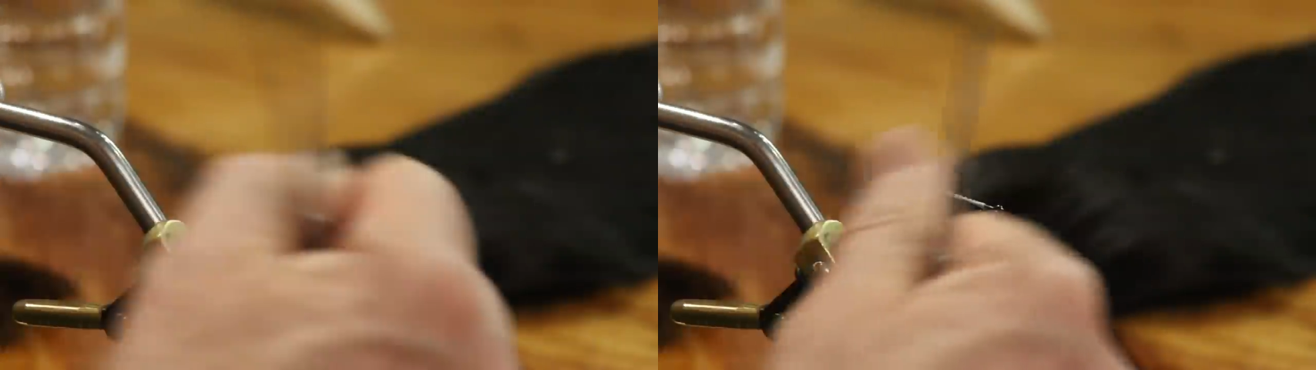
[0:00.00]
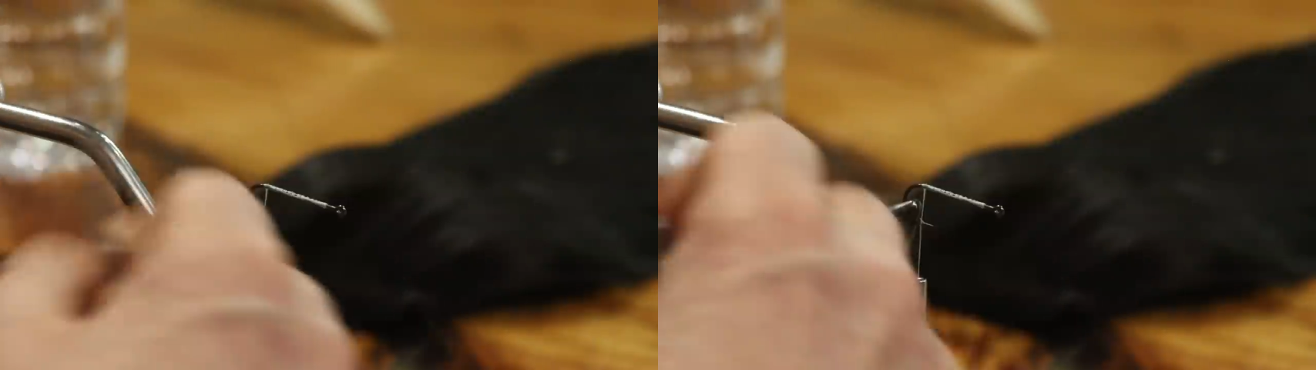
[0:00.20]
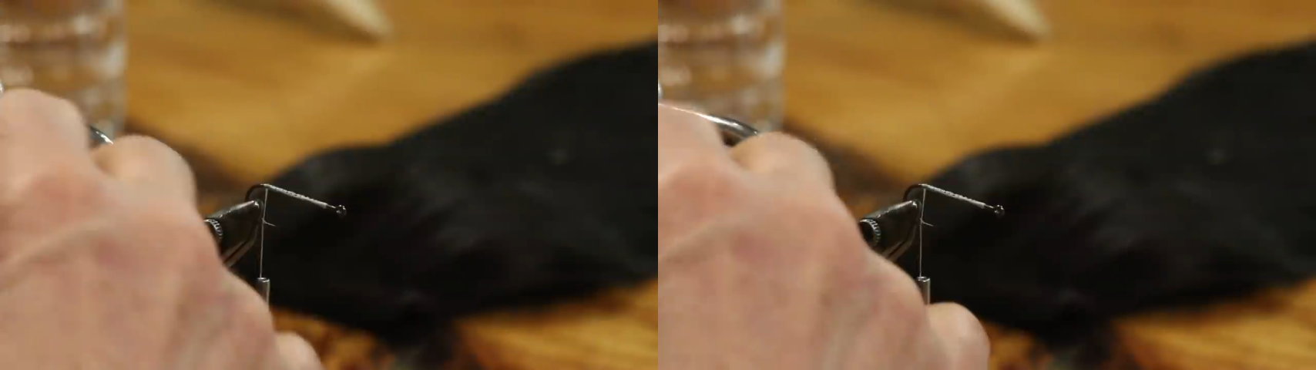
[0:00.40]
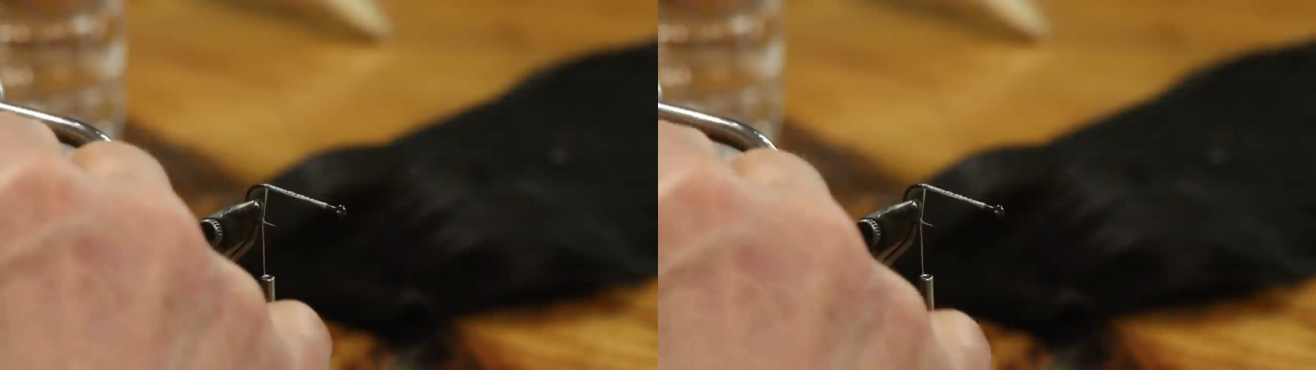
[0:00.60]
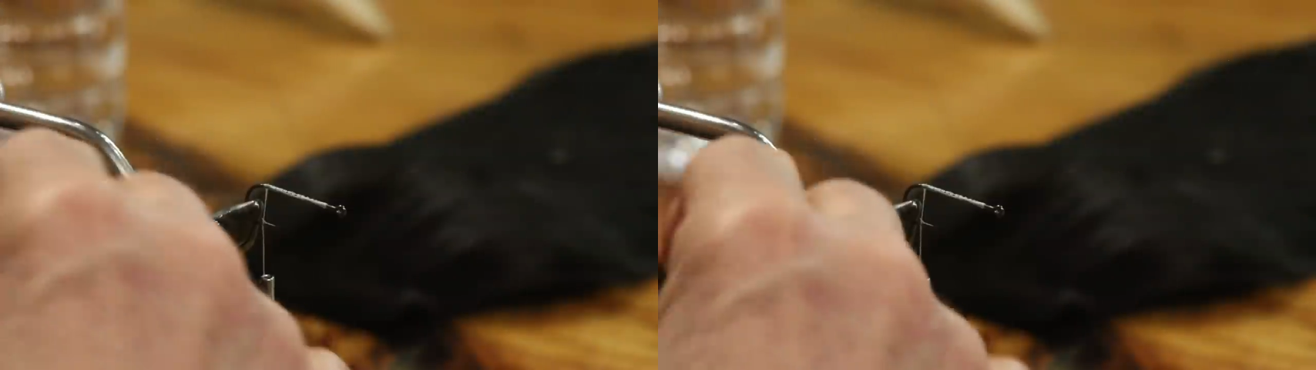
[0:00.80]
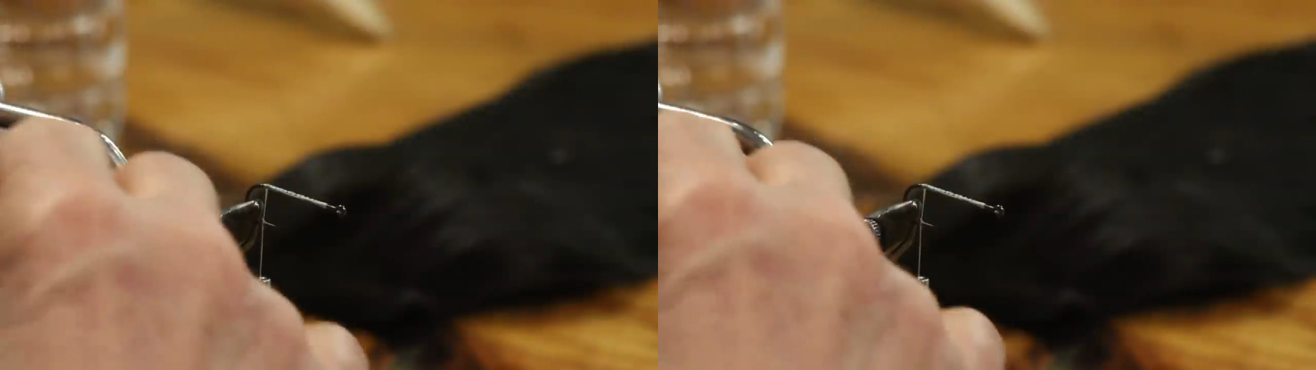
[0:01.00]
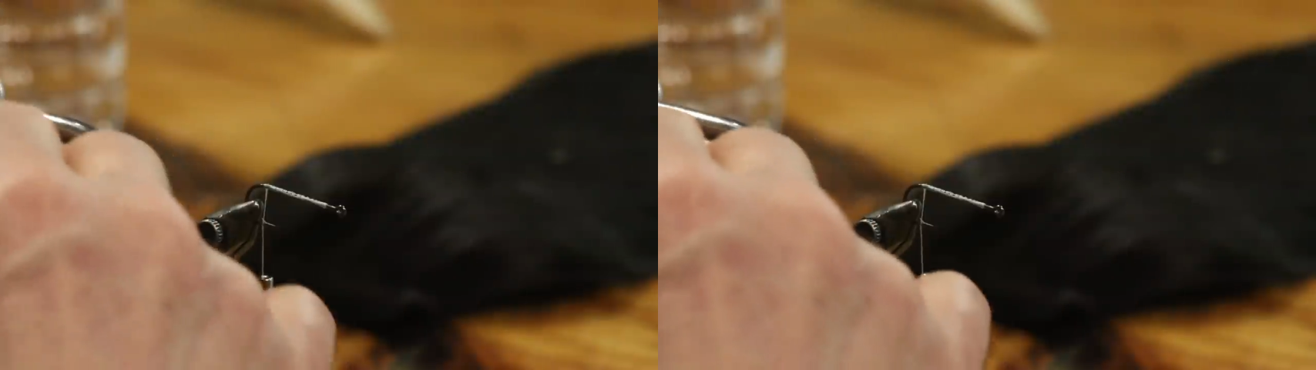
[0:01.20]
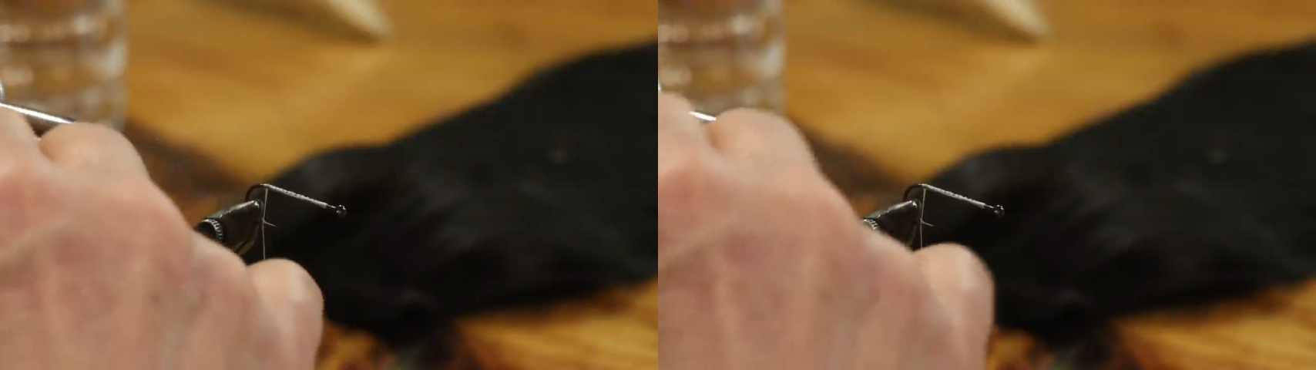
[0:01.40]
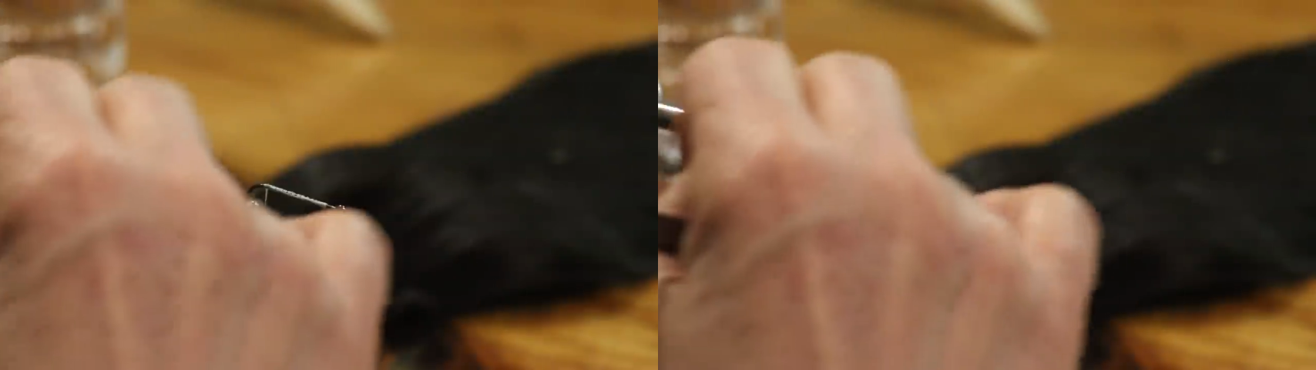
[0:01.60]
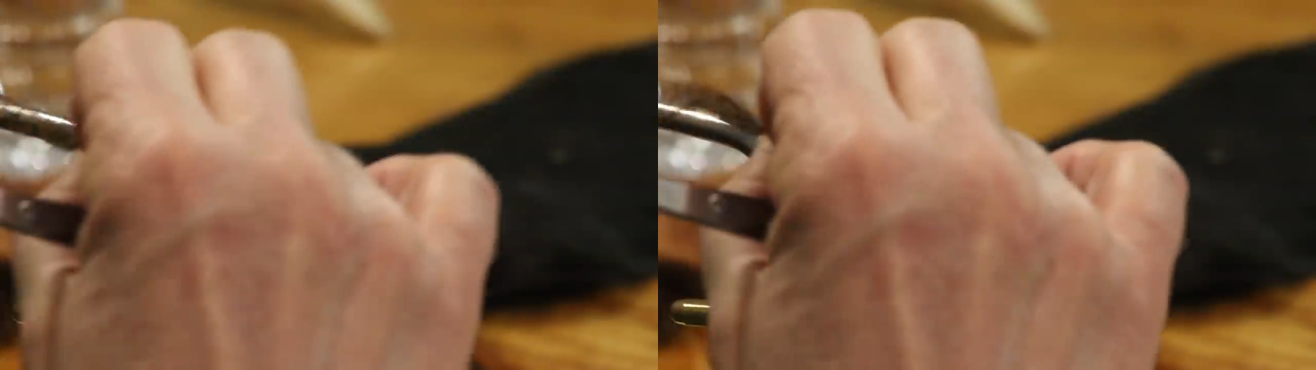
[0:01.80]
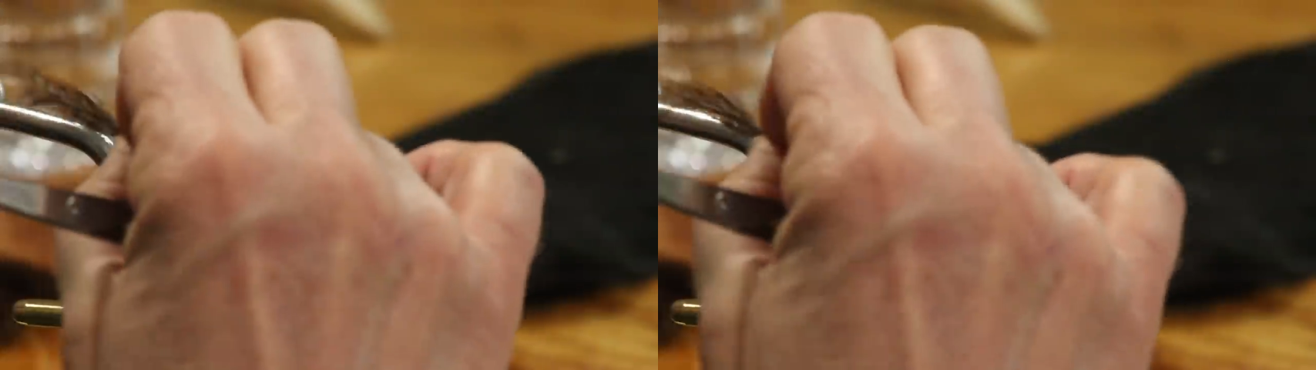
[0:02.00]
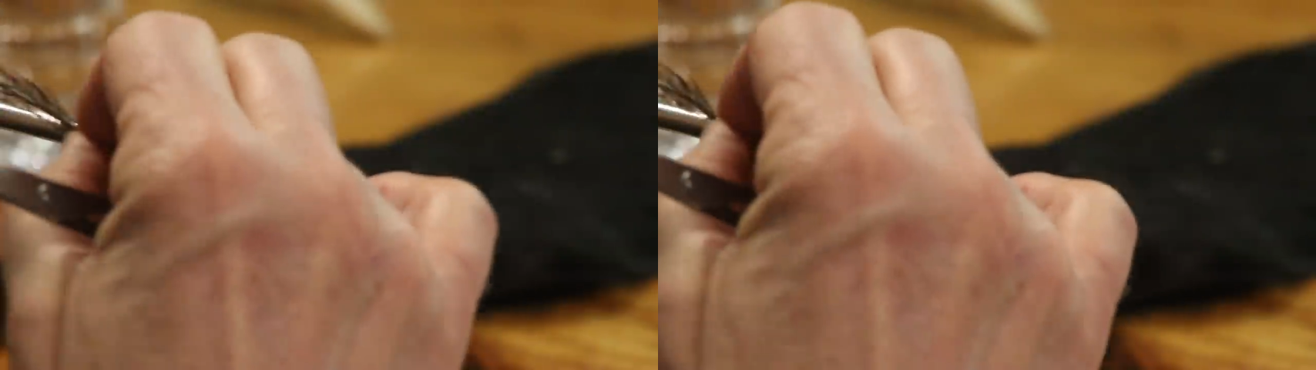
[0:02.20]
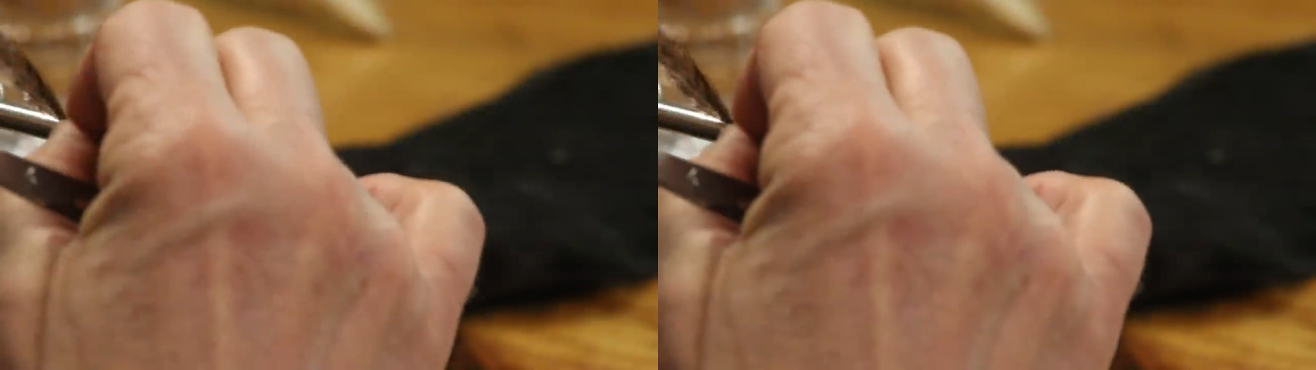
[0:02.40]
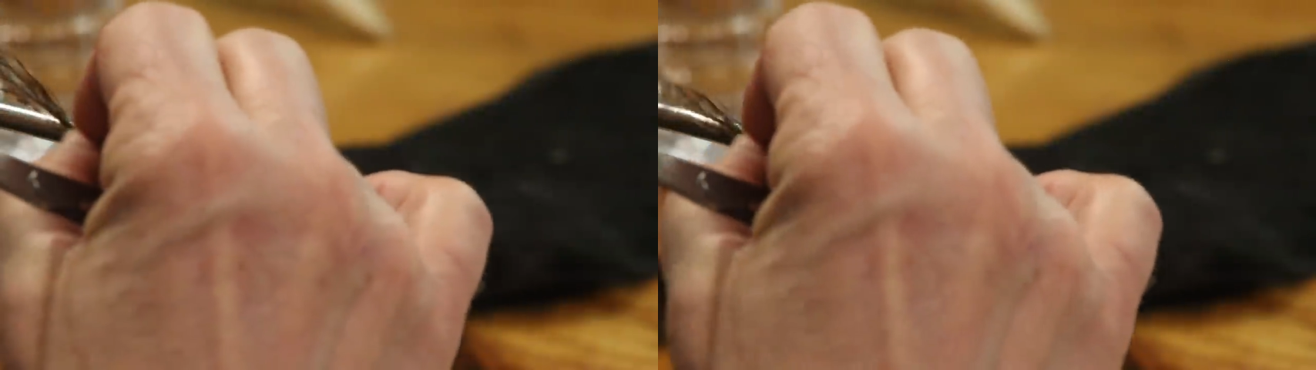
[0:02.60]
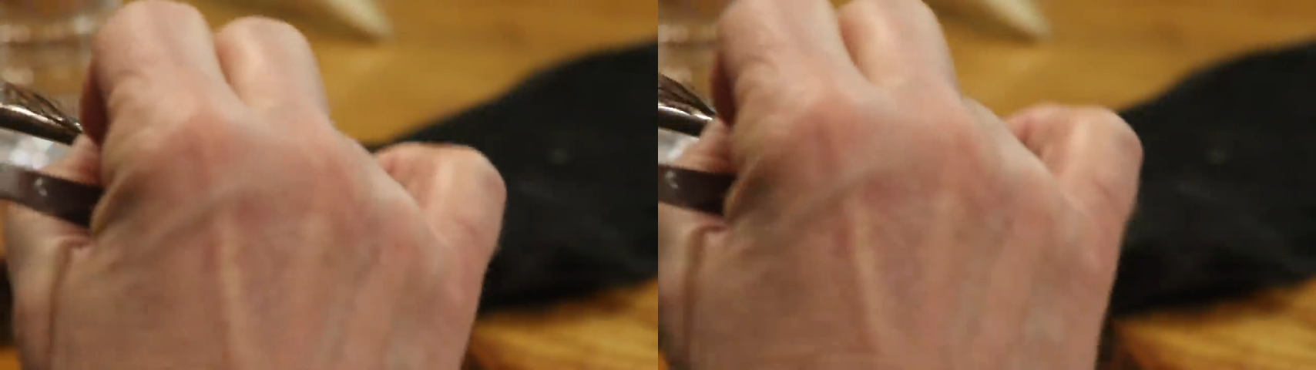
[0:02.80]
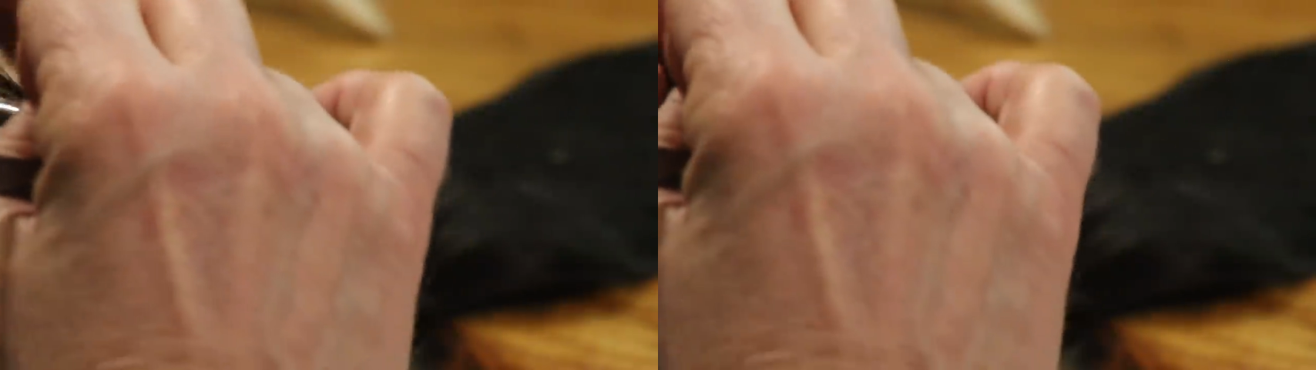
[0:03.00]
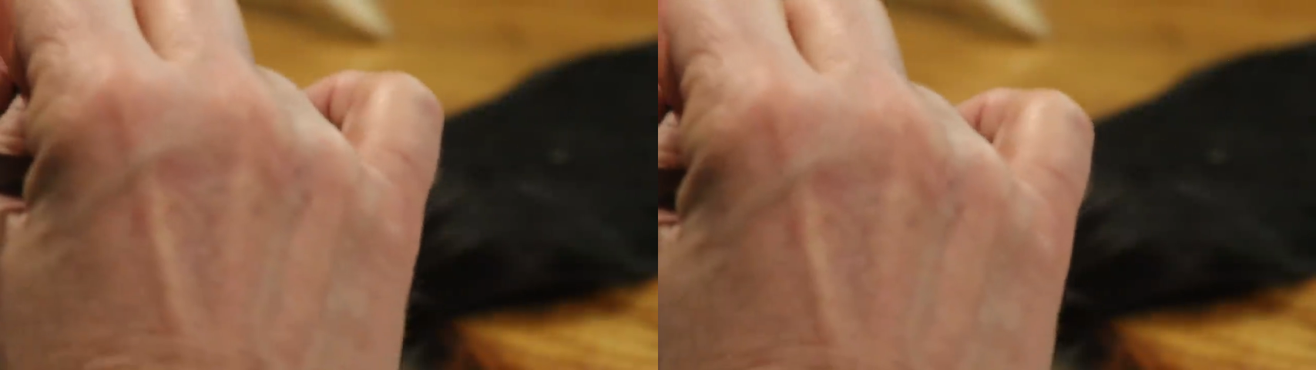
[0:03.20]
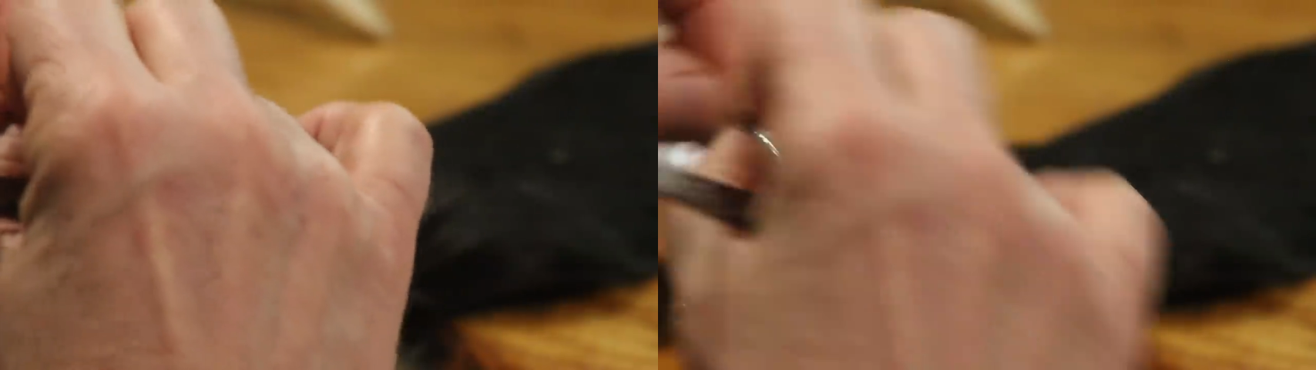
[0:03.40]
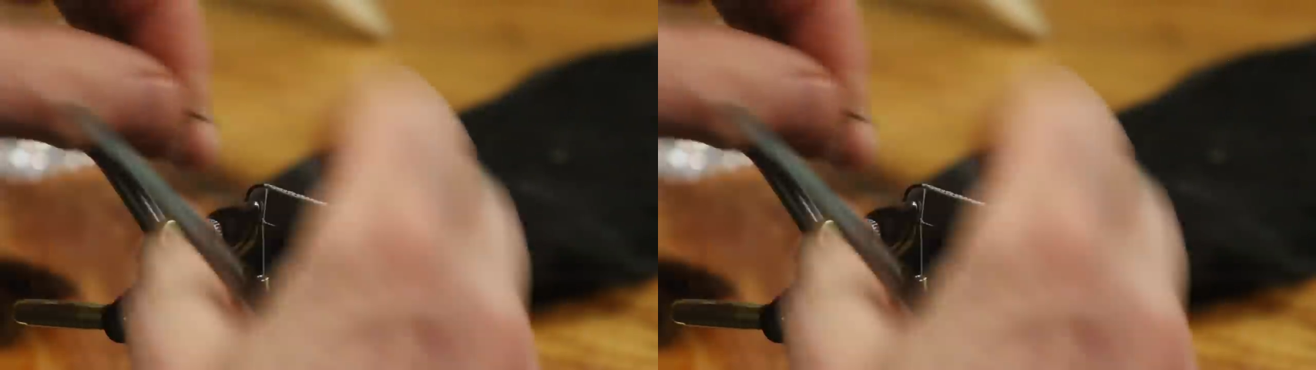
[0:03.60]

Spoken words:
Nobody's mouth can be seen.